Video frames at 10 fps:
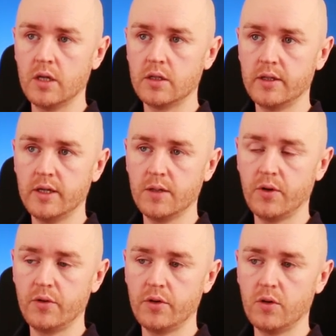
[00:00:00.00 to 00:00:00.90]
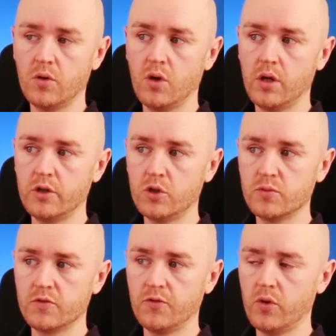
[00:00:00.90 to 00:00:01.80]
to think about it in
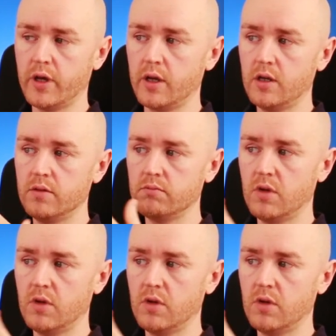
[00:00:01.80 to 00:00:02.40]
terms of, okay,